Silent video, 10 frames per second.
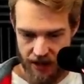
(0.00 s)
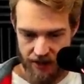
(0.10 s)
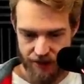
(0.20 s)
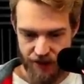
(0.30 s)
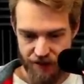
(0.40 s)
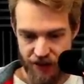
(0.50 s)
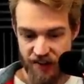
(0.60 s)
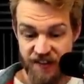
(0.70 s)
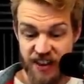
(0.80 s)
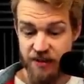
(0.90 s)
for the, for the
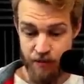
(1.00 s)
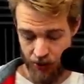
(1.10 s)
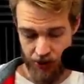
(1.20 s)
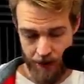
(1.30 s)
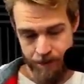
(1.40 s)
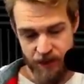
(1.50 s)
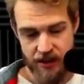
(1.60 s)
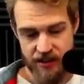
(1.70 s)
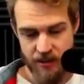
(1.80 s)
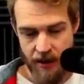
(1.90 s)
fifth builder,
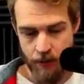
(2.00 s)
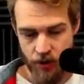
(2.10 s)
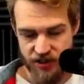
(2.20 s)
does it make more